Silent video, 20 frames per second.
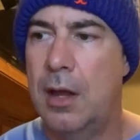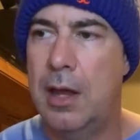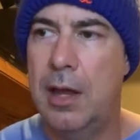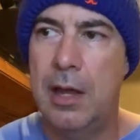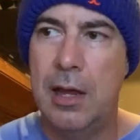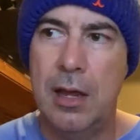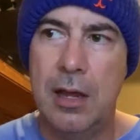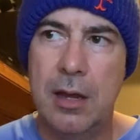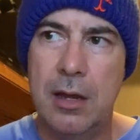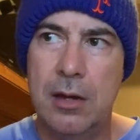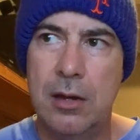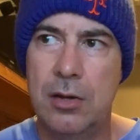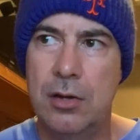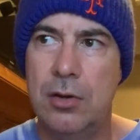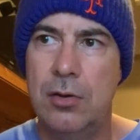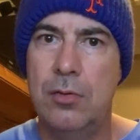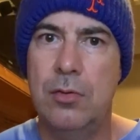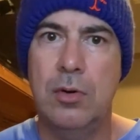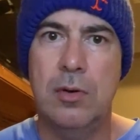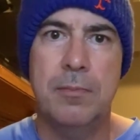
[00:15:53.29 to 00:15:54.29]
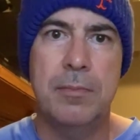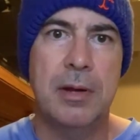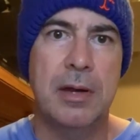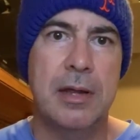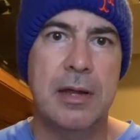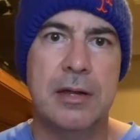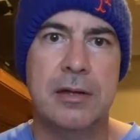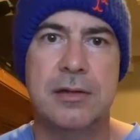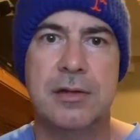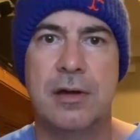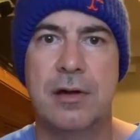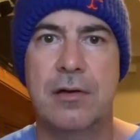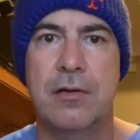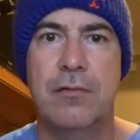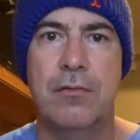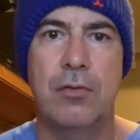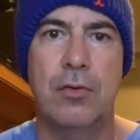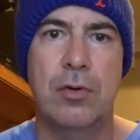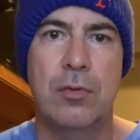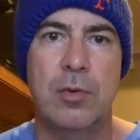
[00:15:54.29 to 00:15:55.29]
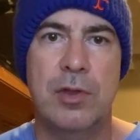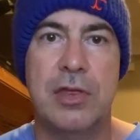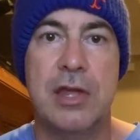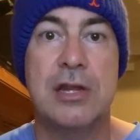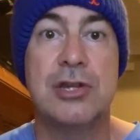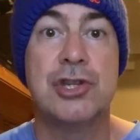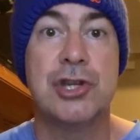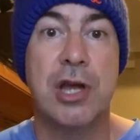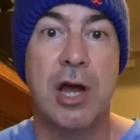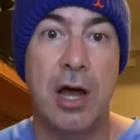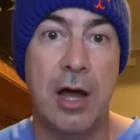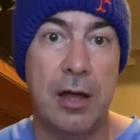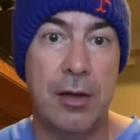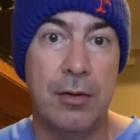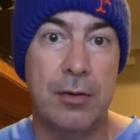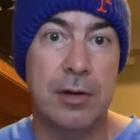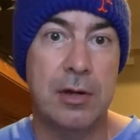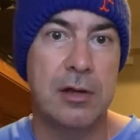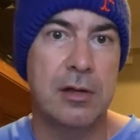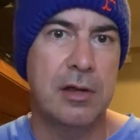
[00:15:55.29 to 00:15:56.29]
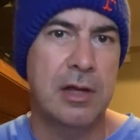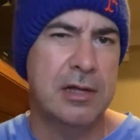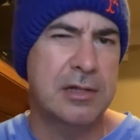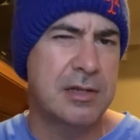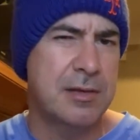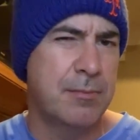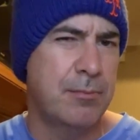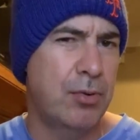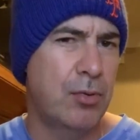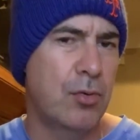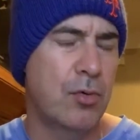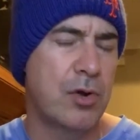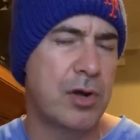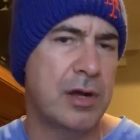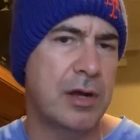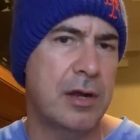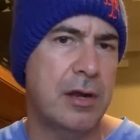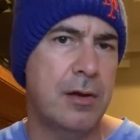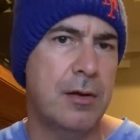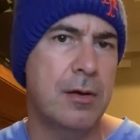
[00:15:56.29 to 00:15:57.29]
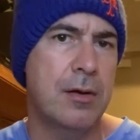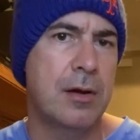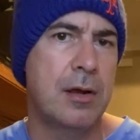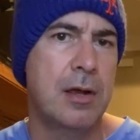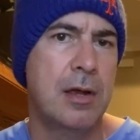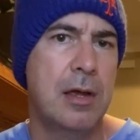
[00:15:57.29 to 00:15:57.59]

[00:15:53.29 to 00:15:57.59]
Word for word: and you are playing tug of war with a child, that's important here.